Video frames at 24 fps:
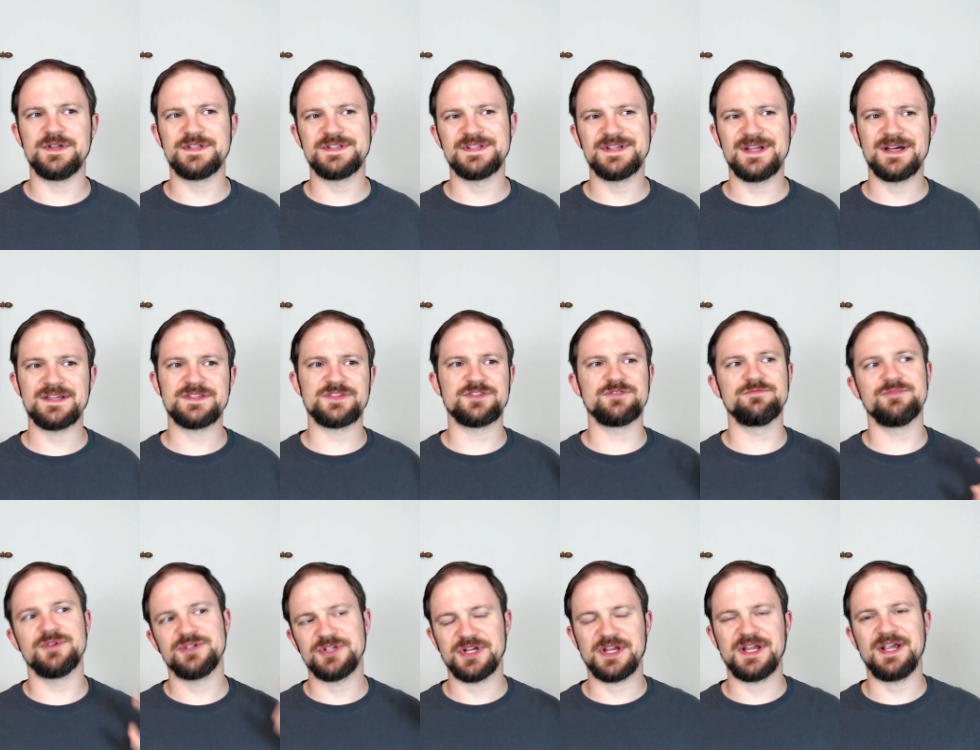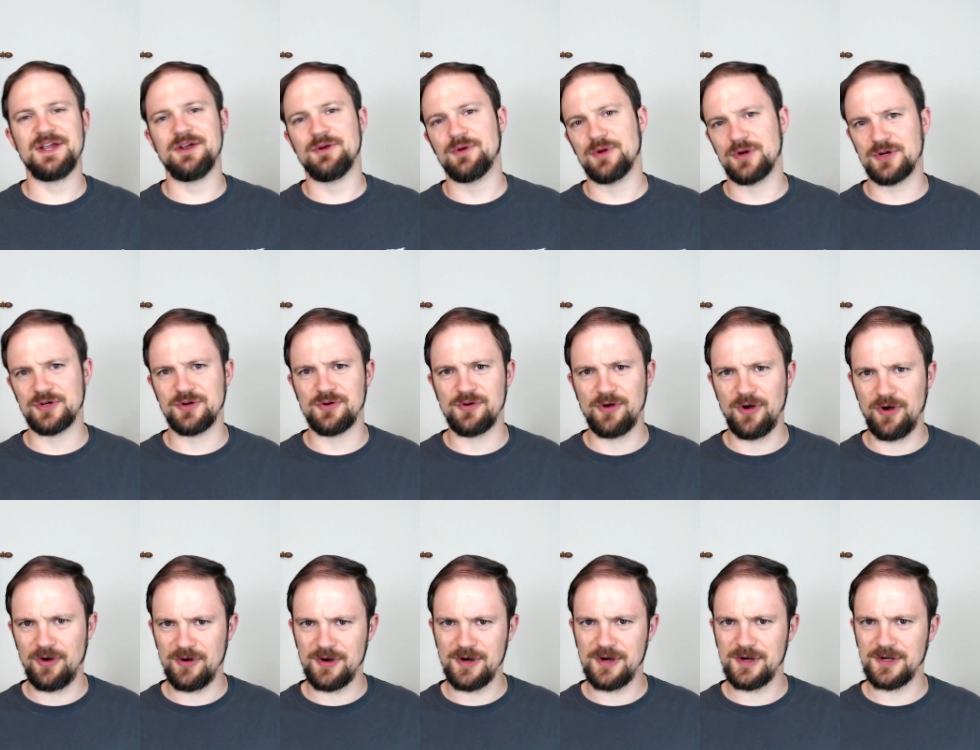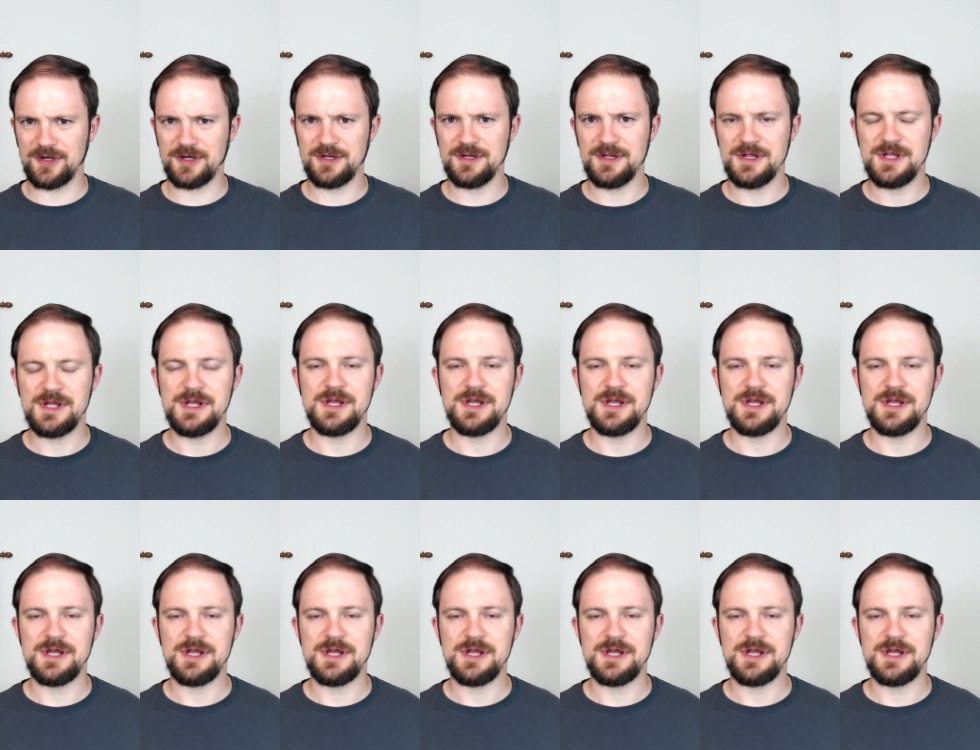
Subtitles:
it's not so much a character arc.